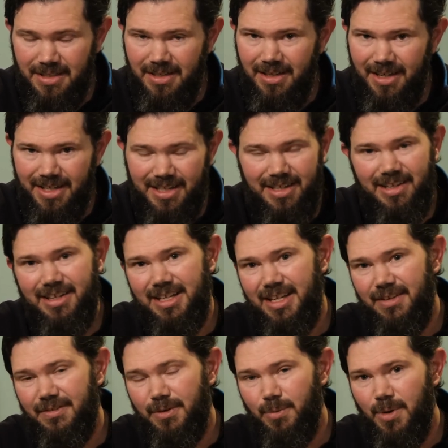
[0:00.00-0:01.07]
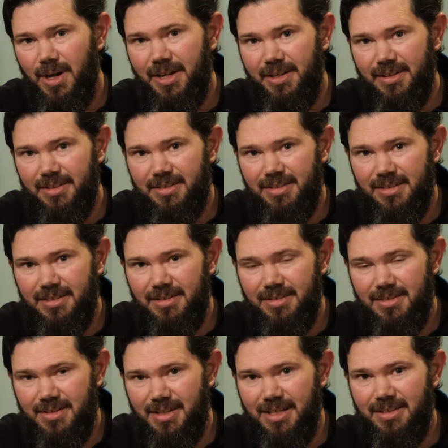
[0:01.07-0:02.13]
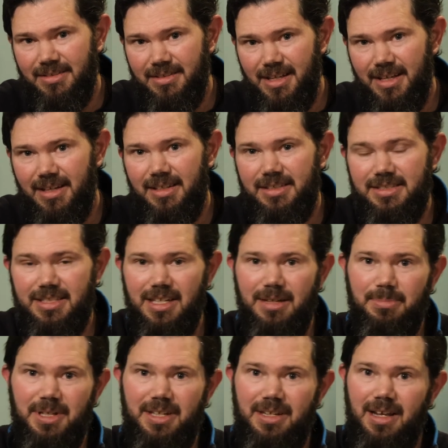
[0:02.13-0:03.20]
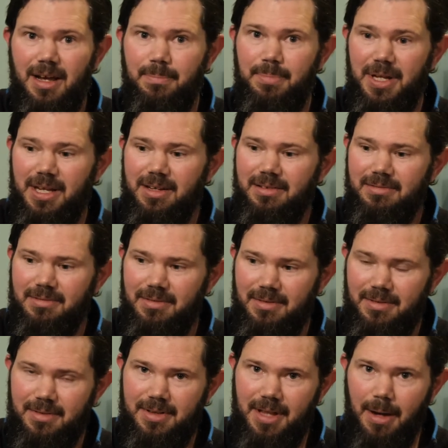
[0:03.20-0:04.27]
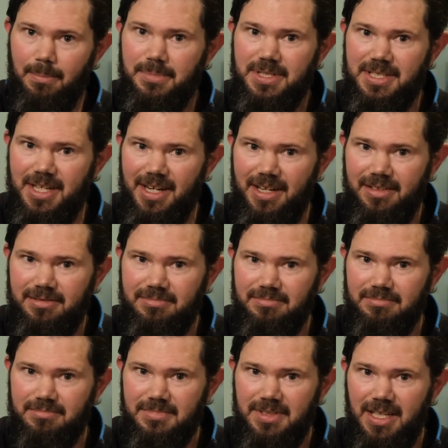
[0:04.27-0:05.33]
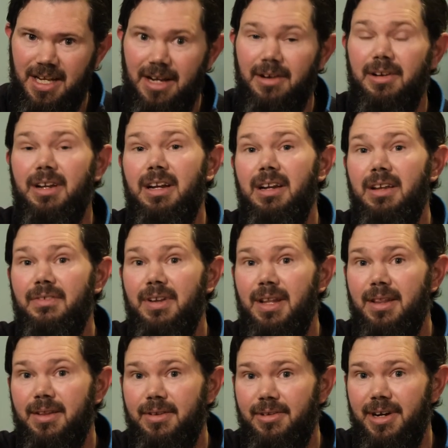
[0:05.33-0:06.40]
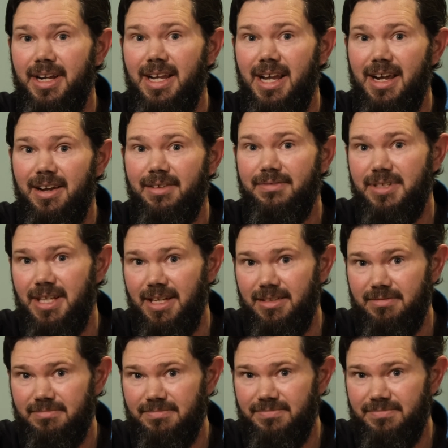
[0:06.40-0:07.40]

I can only give it one thing, and that's going to be a big thumbs down, and I'm going to give it 3 out of 10.